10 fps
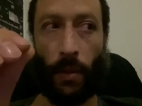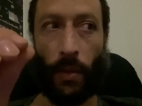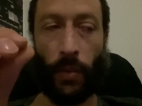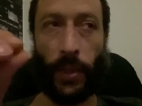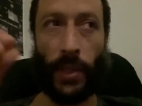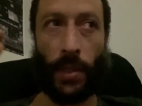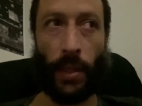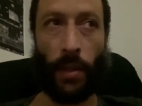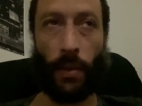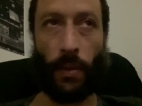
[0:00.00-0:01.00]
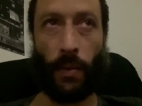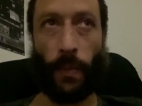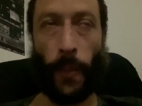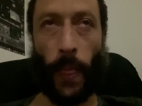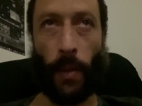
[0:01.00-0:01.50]
whereas like
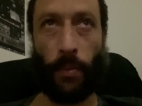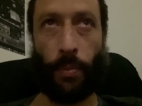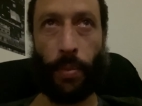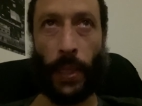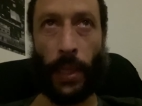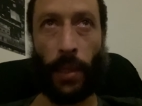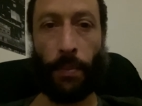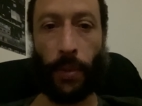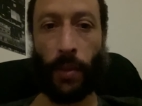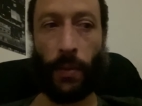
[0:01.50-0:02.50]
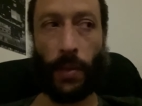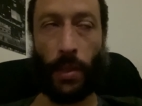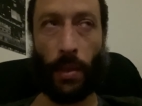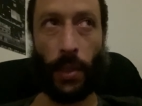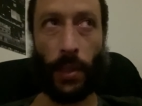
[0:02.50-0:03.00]
pitted prunes
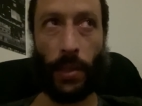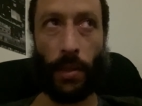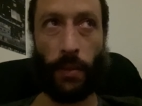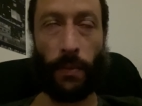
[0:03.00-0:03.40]
and all that stuff,